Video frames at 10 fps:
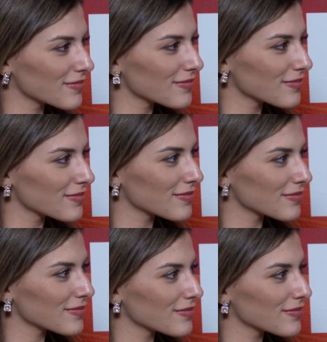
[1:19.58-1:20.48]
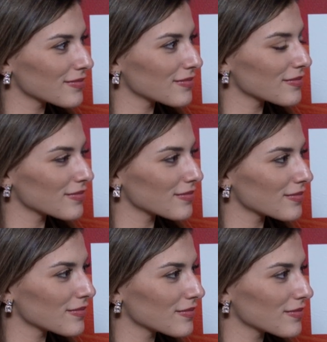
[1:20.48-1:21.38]

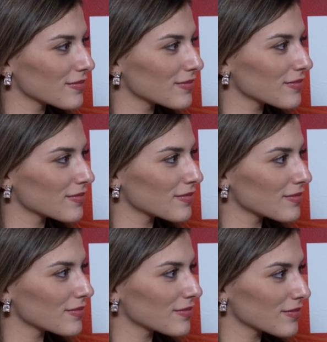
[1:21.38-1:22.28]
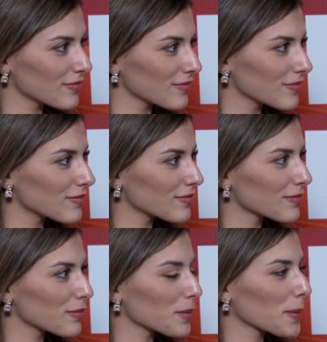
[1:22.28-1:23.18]

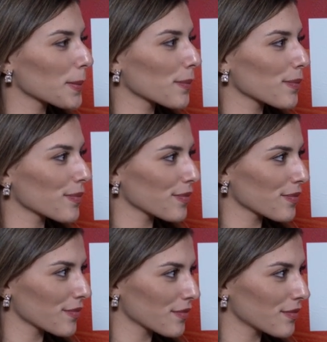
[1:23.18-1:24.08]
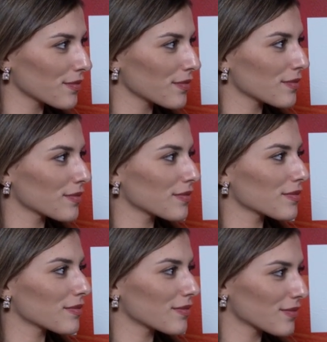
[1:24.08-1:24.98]

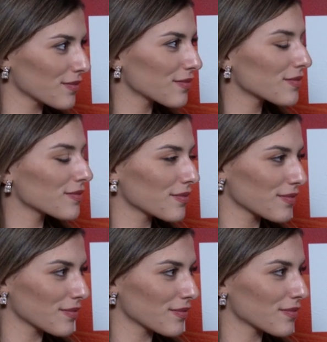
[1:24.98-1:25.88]
(silent)